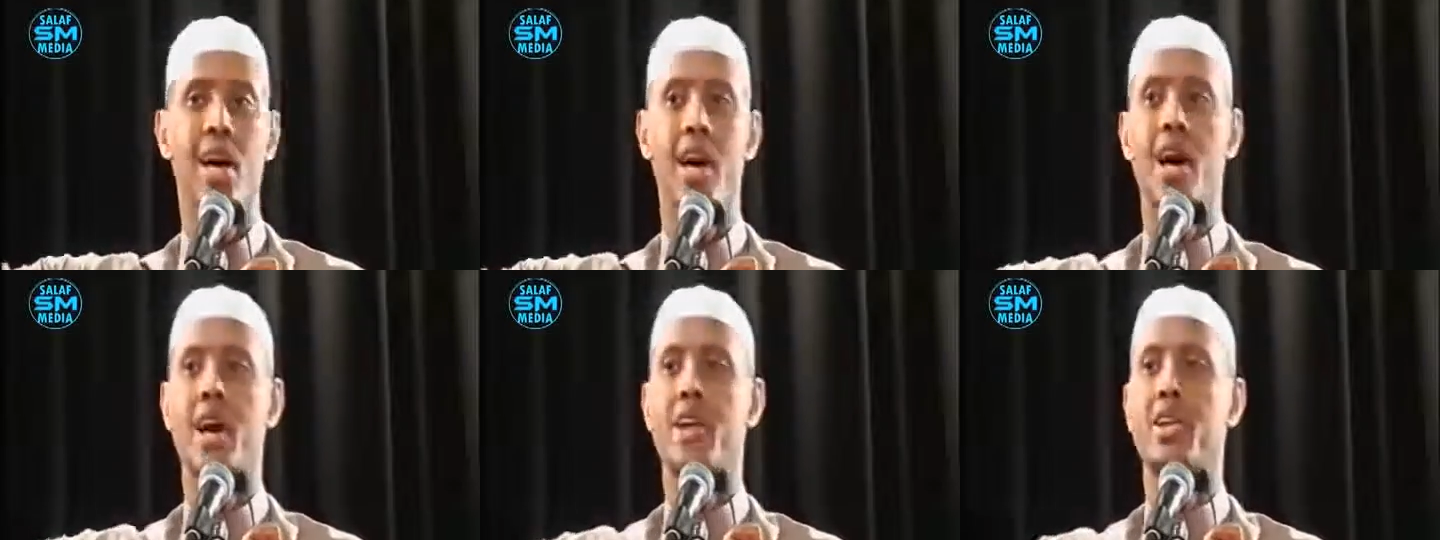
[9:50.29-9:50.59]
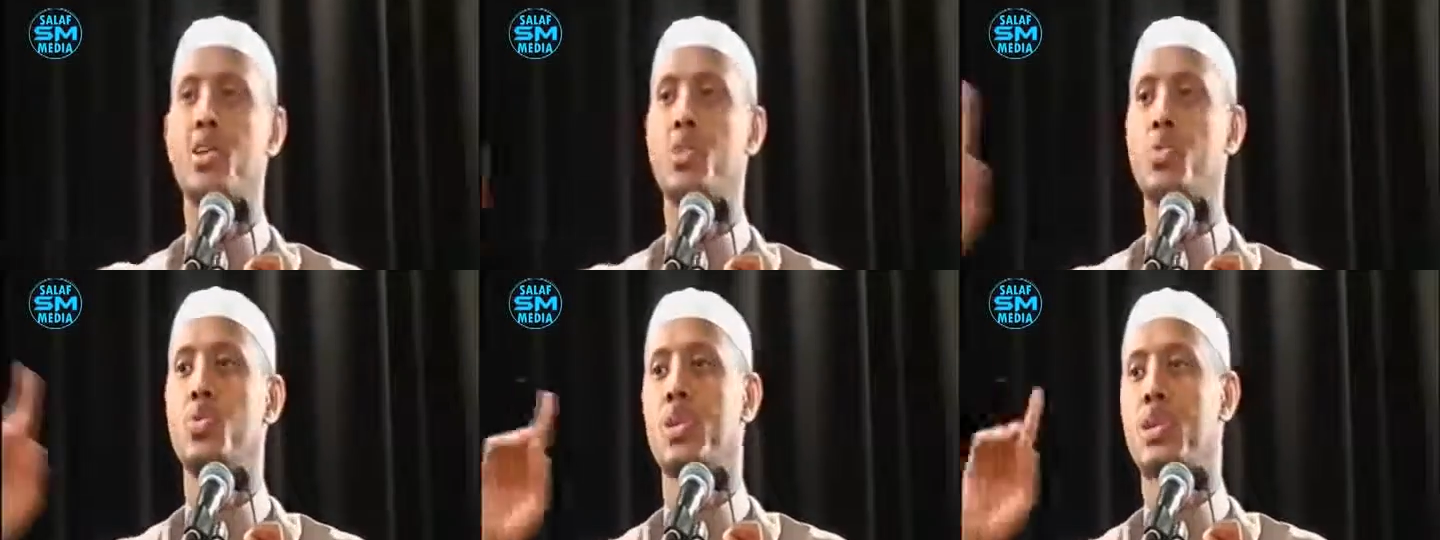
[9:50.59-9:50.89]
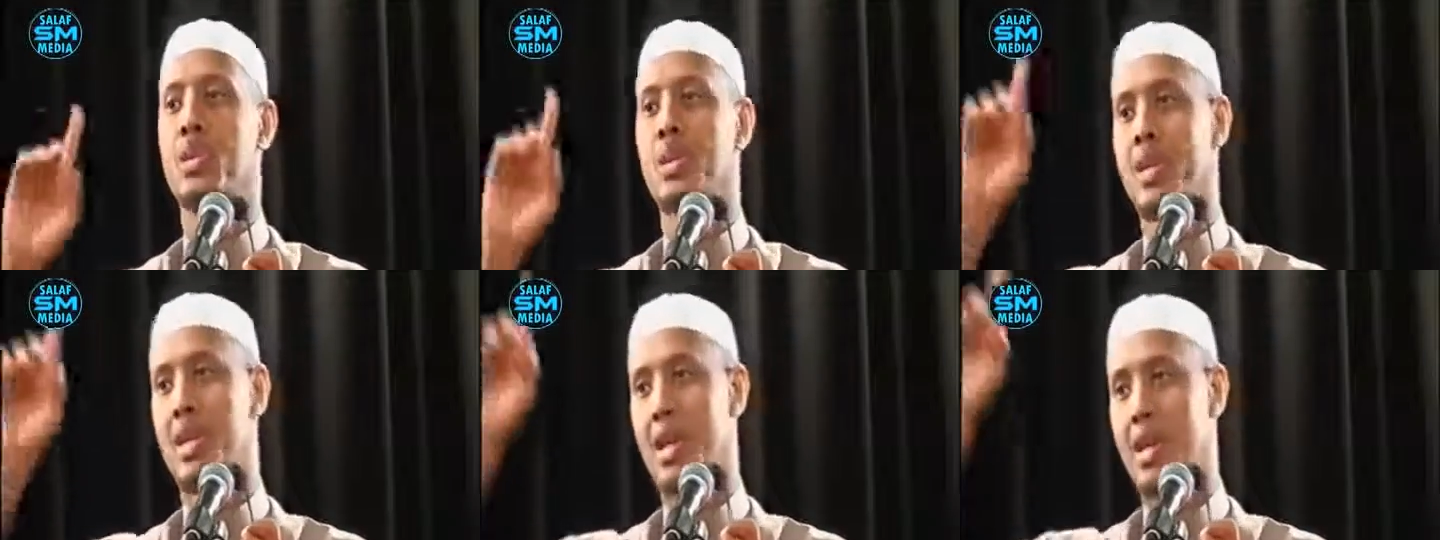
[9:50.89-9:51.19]
and he would
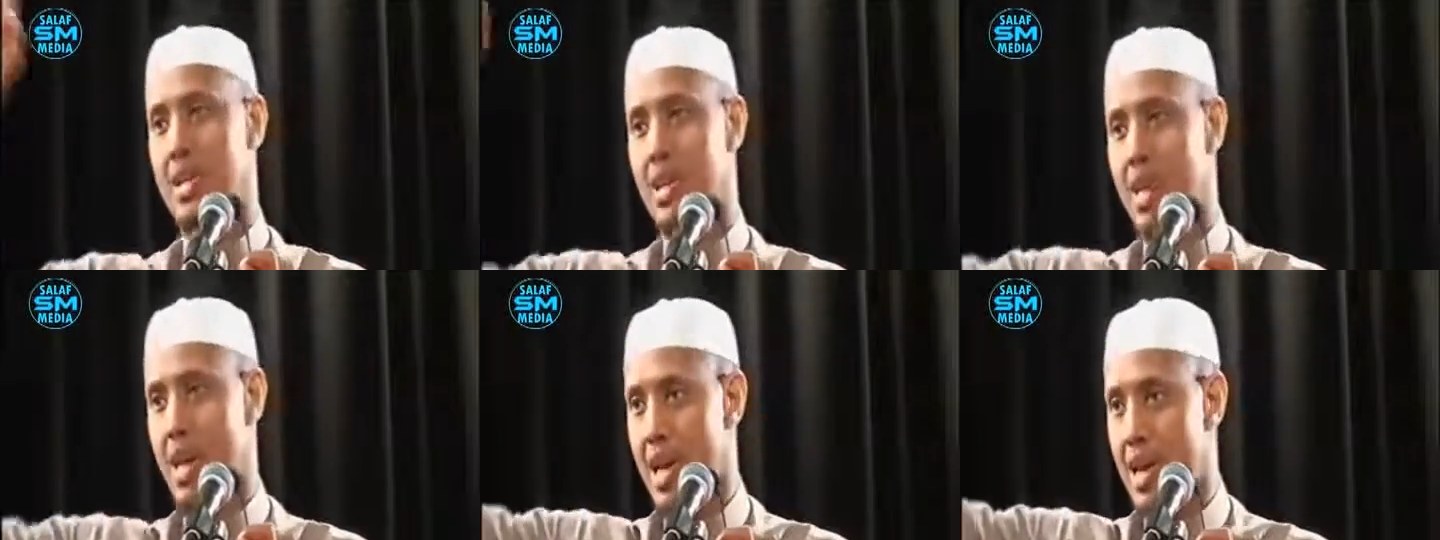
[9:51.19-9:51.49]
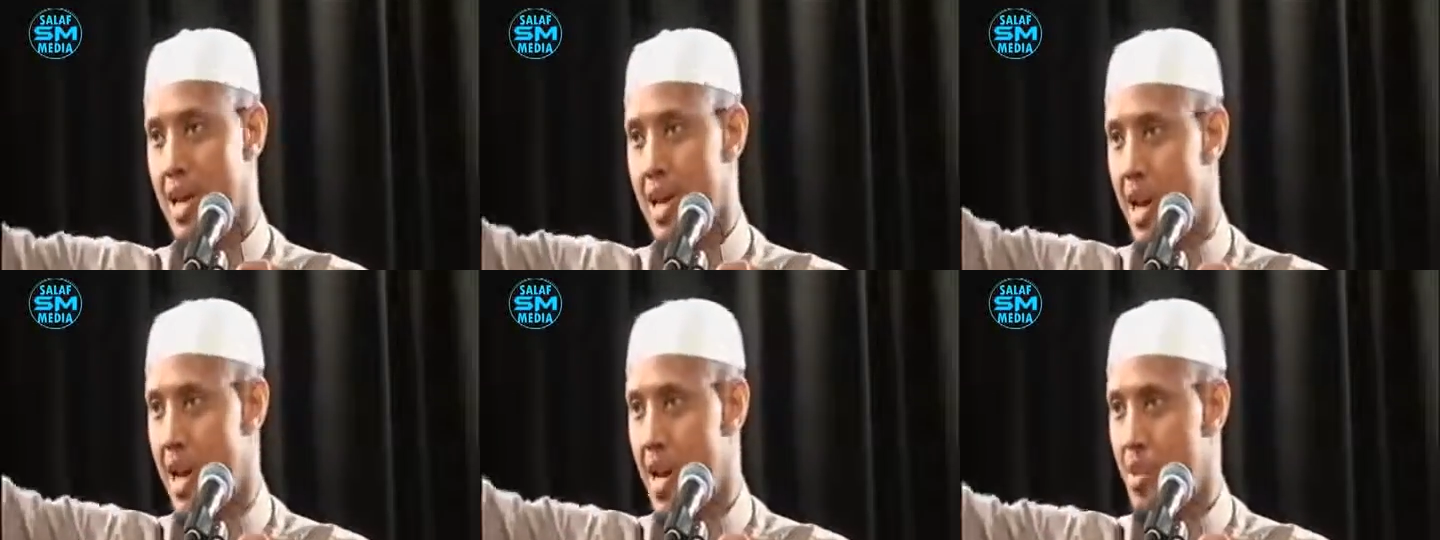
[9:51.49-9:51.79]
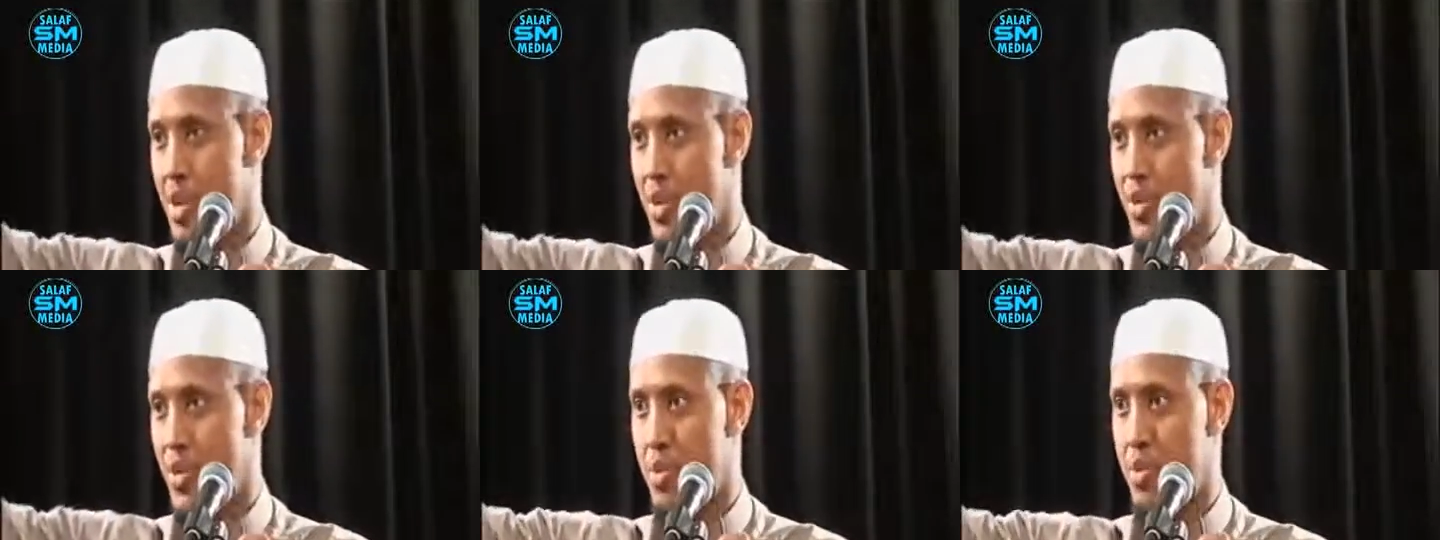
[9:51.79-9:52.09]
get a
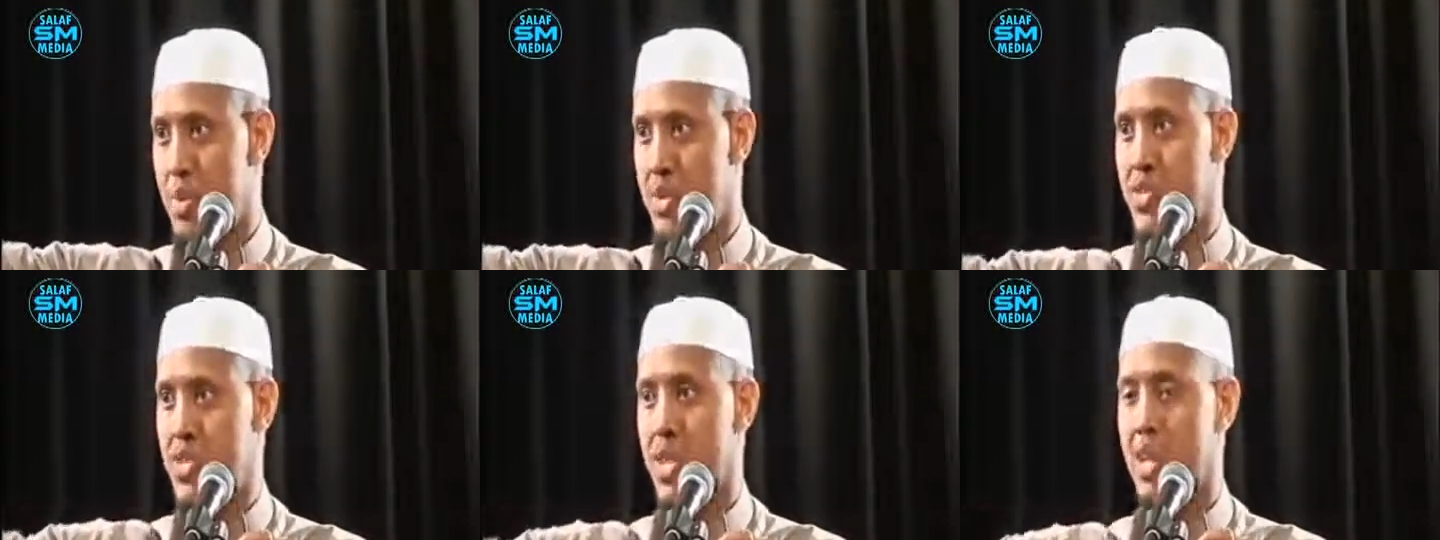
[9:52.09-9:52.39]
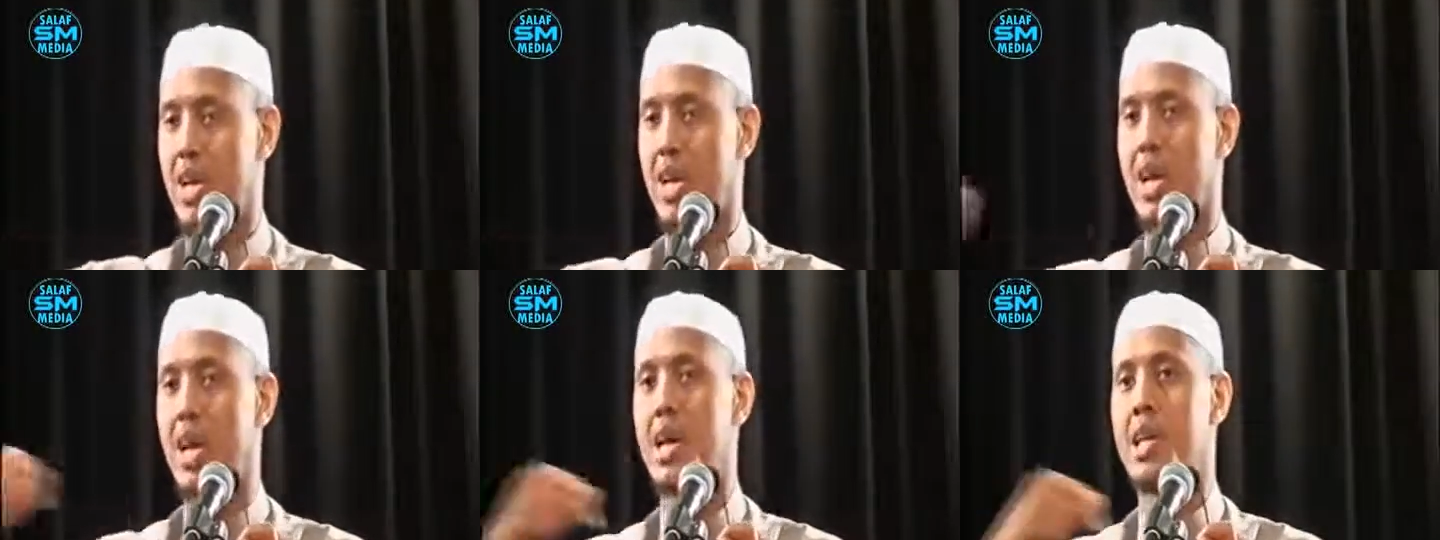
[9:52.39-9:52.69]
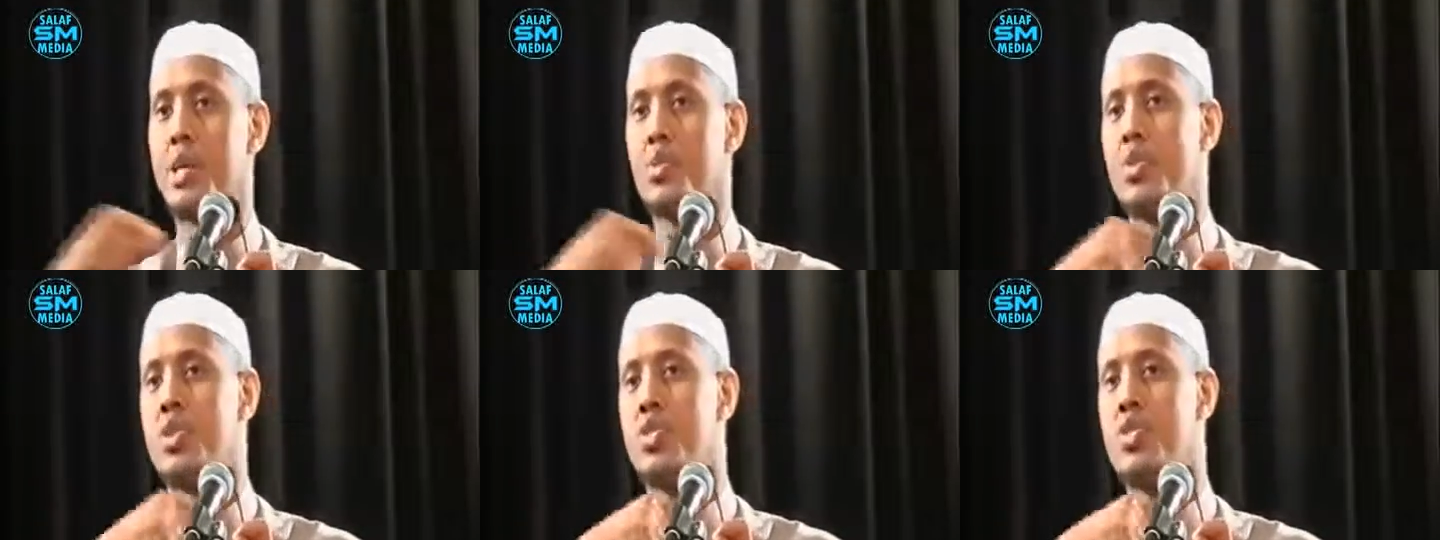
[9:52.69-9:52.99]
camel from the sadaqah, and
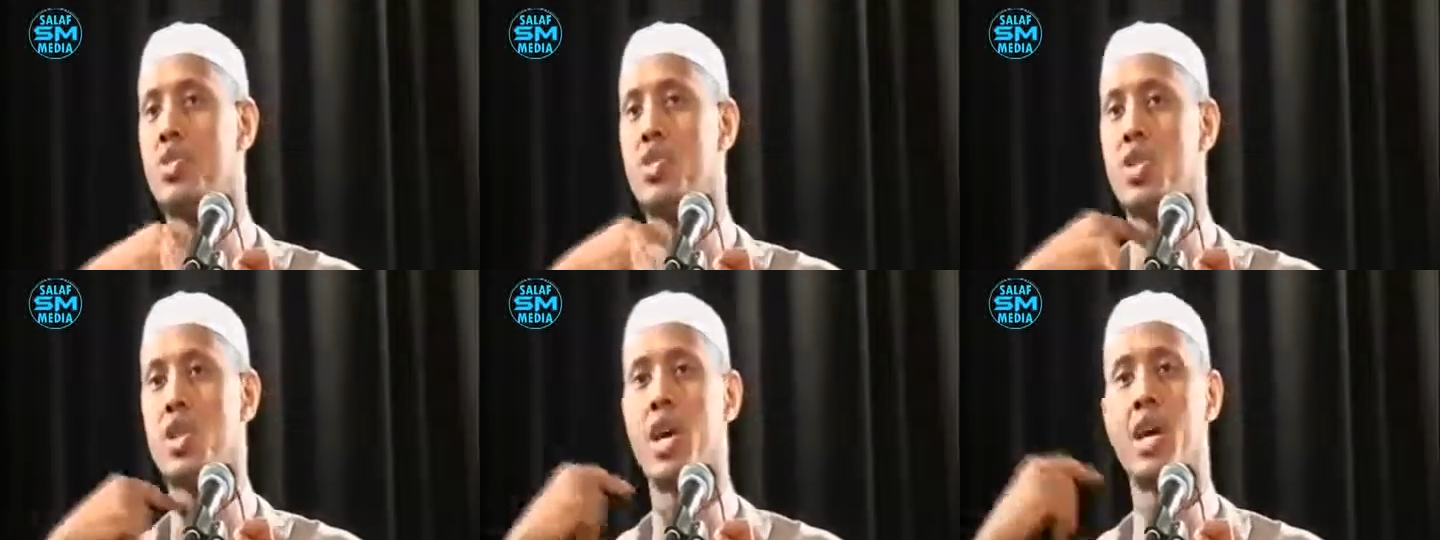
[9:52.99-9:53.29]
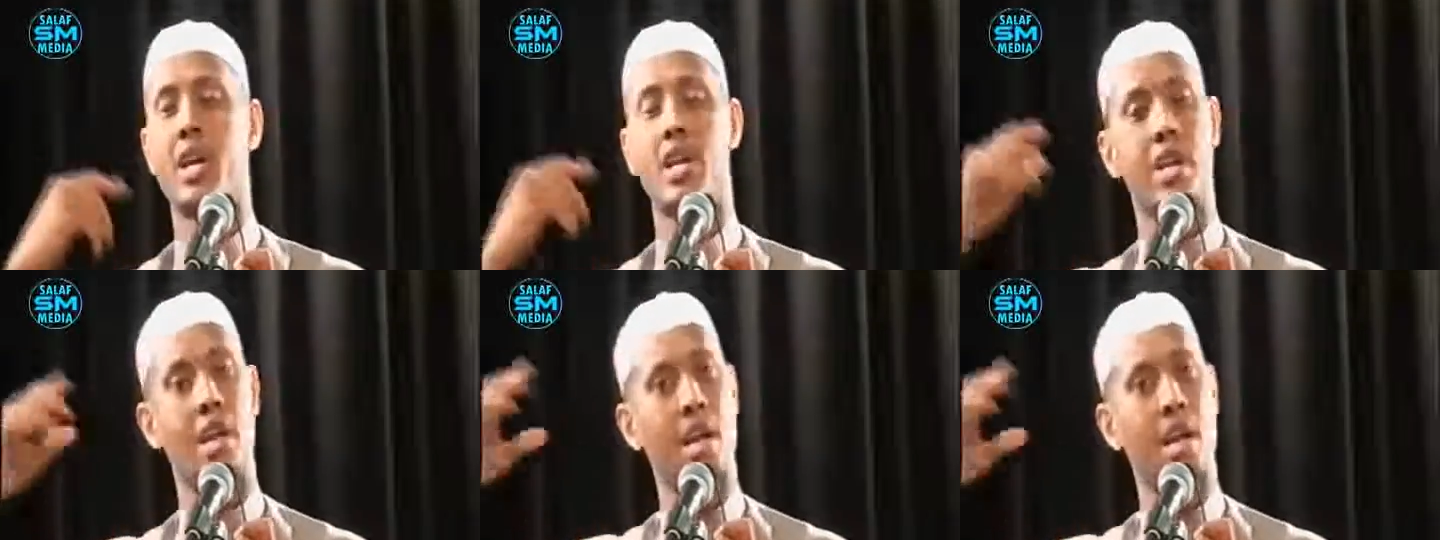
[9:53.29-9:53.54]
he would slaughter,